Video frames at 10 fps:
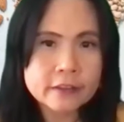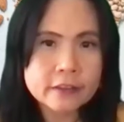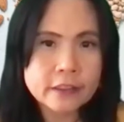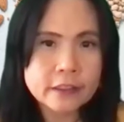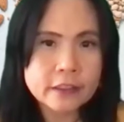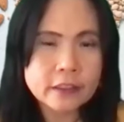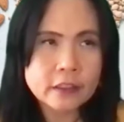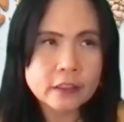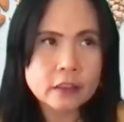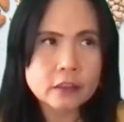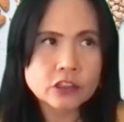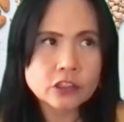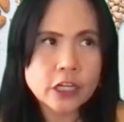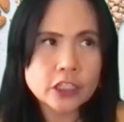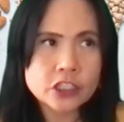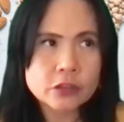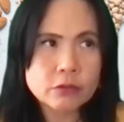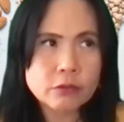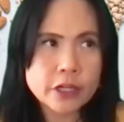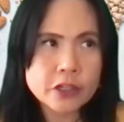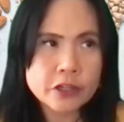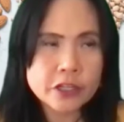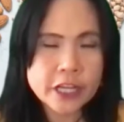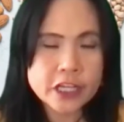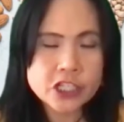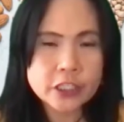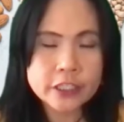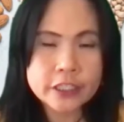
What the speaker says: the starch retrogradation